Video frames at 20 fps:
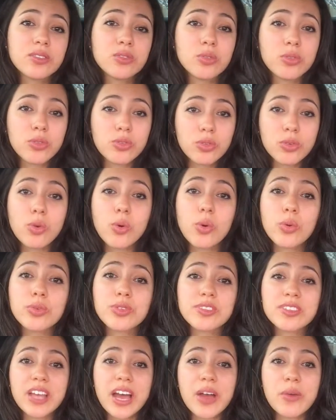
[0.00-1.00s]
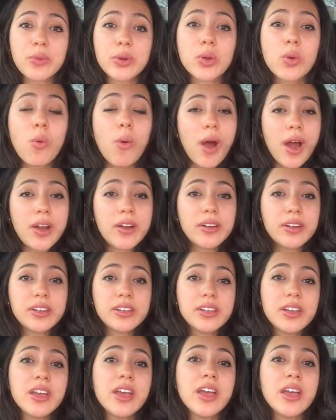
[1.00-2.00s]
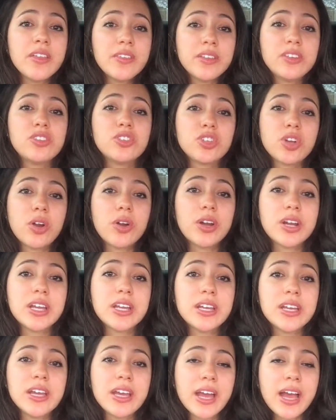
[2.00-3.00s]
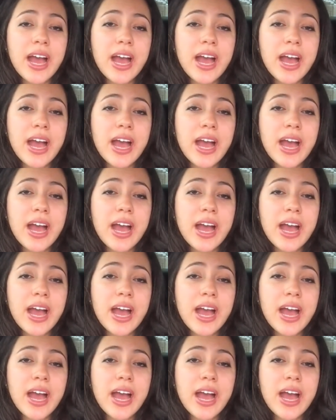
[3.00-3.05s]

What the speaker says: to the schools that required the GRE.